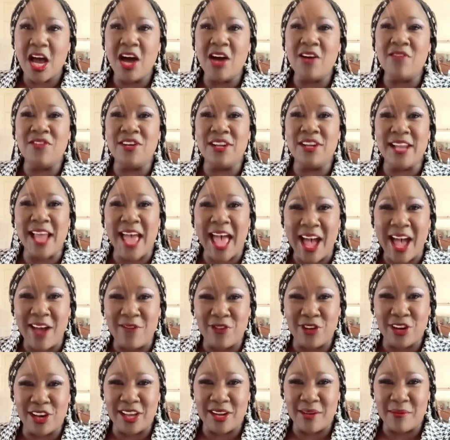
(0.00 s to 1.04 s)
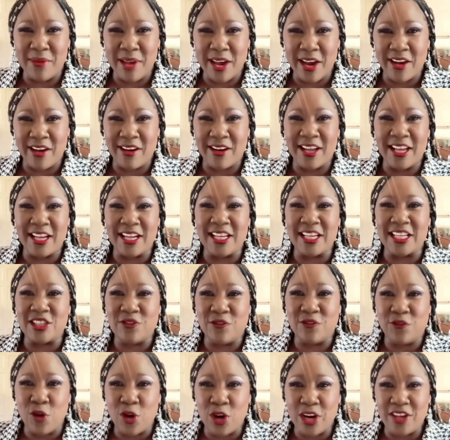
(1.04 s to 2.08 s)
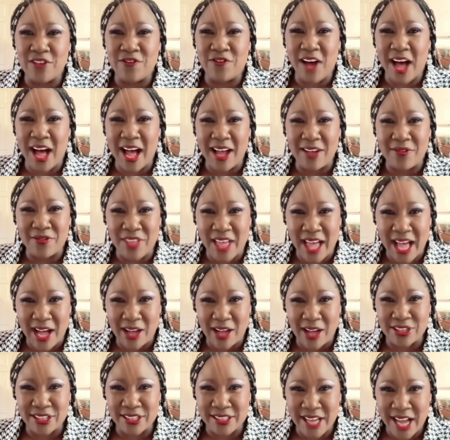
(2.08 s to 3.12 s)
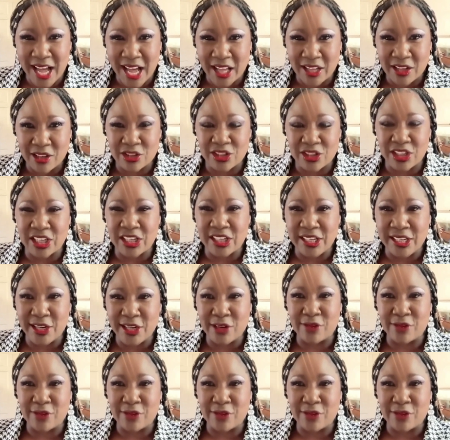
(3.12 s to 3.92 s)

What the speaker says: of an African American is $45,000 a